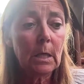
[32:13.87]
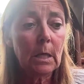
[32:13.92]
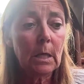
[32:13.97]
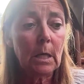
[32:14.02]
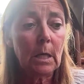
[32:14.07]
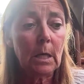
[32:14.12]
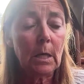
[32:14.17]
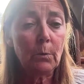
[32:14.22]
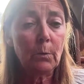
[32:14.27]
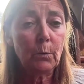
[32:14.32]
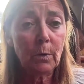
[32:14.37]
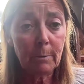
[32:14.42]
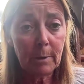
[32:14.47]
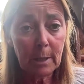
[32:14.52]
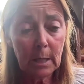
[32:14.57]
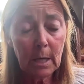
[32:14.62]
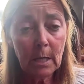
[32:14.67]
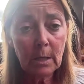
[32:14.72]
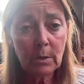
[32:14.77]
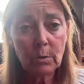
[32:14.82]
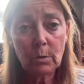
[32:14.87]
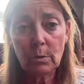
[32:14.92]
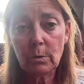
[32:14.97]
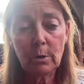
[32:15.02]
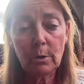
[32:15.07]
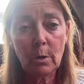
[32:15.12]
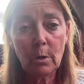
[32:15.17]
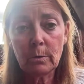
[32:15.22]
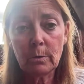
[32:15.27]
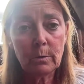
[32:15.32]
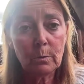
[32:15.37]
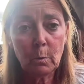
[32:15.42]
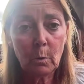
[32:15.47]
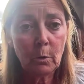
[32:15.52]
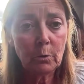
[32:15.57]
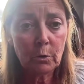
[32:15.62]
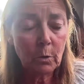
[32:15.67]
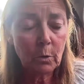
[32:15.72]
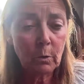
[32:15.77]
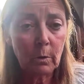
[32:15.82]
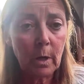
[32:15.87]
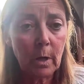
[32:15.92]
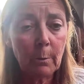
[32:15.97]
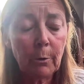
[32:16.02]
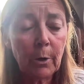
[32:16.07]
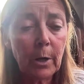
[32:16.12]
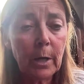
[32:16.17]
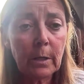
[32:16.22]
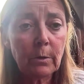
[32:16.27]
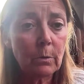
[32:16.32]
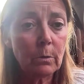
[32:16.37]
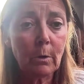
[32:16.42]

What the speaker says: remediate or don't want to collaborate